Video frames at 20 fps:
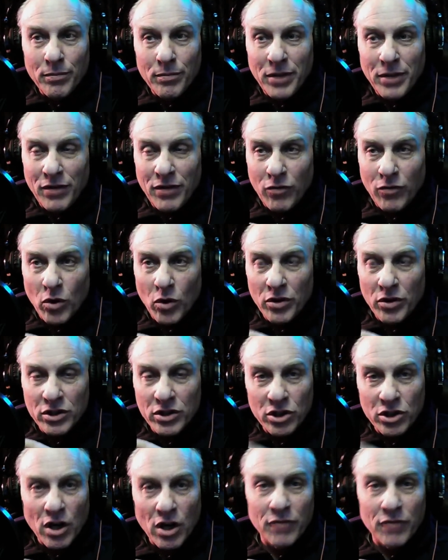before
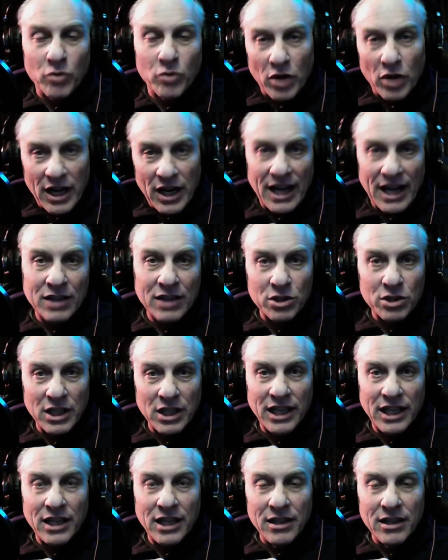the software
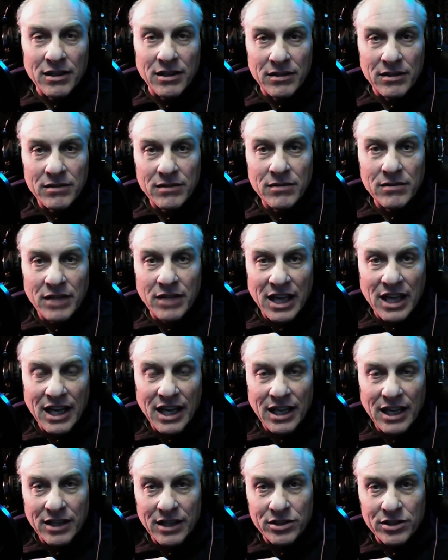actually
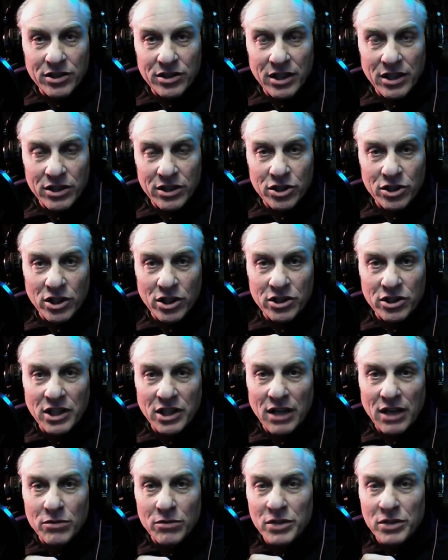keys and shuts
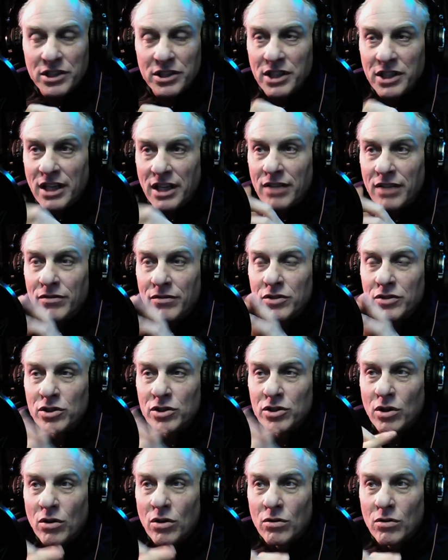down receive.
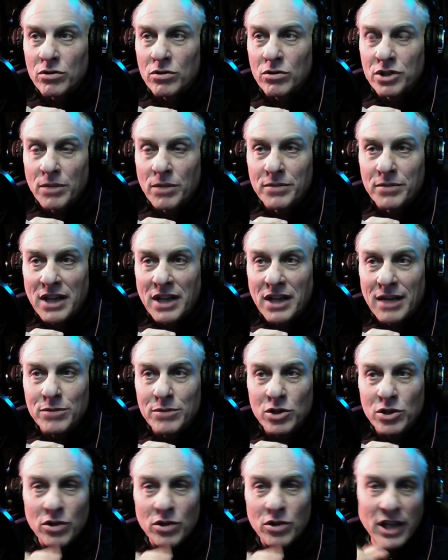So
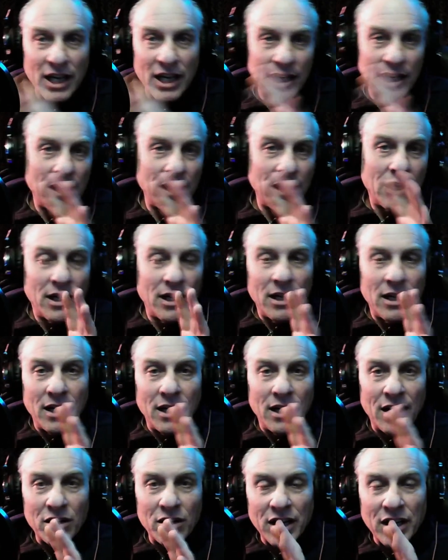sometimes
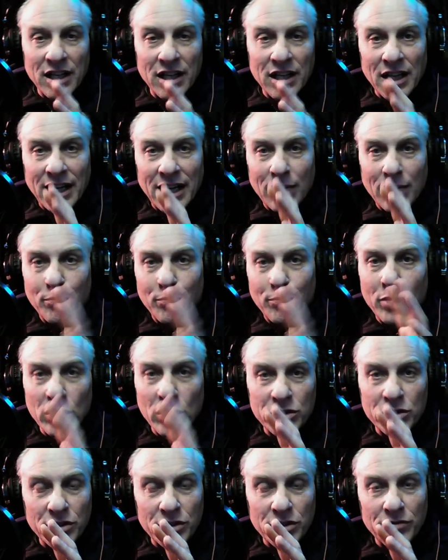I'll get like a
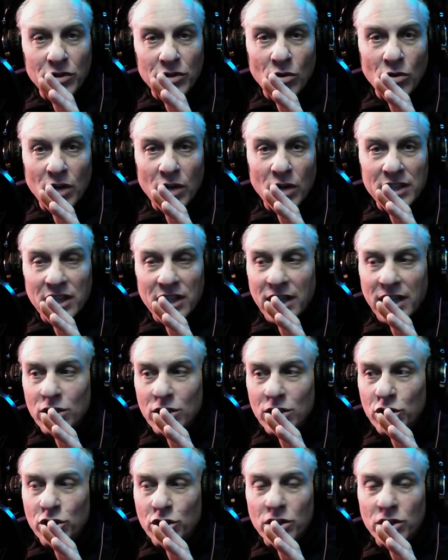burst of noise, like a
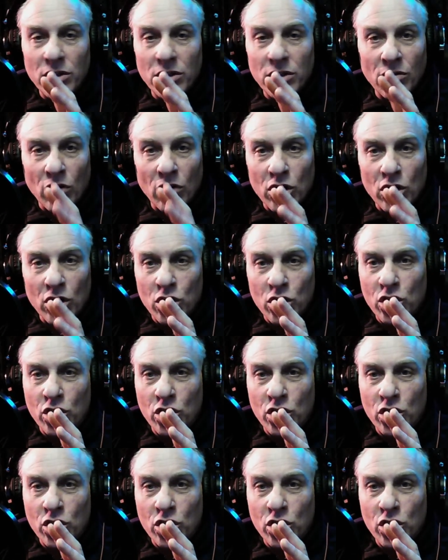ch or a